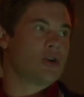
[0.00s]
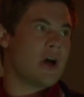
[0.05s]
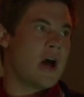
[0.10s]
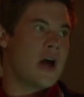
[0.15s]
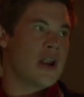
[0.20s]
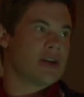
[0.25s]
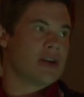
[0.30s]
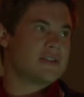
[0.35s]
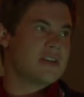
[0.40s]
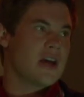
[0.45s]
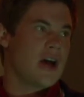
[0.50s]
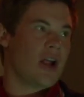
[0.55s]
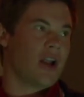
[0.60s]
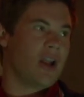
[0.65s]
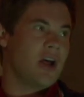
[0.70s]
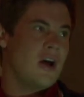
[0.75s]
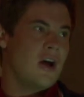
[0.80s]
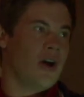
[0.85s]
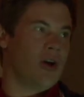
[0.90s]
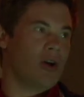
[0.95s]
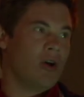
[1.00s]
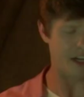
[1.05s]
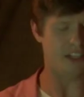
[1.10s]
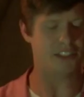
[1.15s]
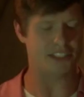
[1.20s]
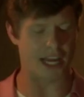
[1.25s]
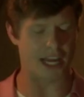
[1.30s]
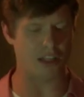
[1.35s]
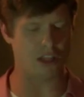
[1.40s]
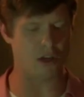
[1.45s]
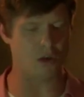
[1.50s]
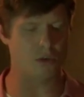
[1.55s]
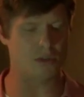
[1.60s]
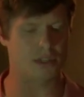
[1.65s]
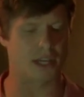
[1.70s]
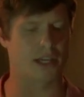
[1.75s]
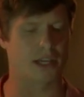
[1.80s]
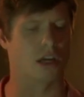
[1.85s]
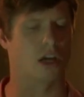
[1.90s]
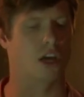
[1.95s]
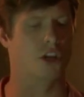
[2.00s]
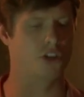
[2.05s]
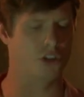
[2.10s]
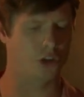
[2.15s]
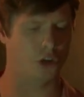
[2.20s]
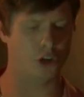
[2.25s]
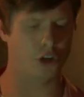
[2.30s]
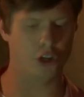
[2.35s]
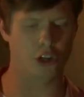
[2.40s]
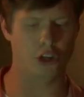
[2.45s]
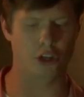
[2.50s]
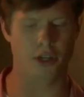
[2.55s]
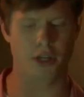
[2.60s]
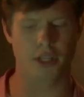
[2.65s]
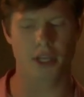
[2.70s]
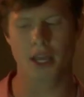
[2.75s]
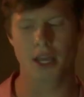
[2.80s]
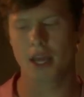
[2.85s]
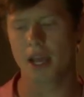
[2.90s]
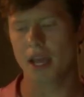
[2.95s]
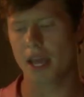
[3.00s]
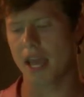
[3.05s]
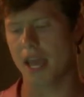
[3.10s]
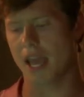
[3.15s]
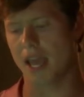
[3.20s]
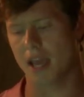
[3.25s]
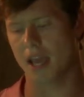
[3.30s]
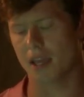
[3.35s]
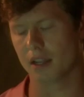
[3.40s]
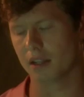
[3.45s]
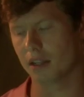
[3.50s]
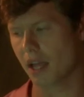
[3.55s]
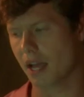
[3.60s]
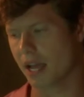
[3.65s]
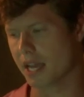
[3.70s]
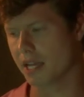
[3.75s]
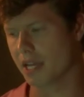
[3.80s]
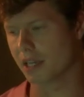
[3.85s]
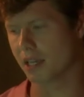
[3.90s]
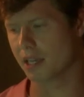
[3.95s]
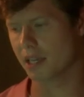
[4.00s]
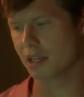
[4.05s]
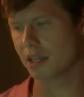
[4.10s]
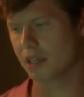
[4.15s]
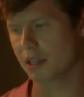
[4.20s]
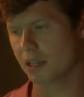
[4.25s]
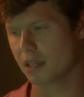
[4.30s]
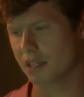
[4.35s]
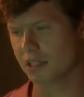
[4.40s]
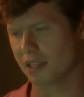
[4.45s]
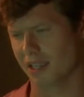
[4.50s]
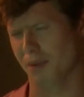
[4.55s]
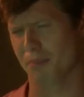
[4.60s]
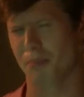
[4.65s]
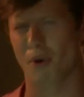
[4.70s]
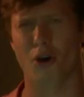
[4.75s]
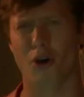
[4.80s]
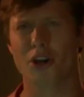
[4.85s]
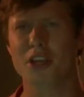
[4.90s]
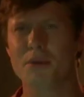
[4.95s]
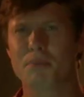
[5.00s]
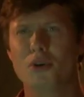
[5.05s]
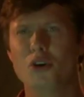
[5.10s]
Donatello. What? Donatello was like a nerd yeah. and like he he's like a party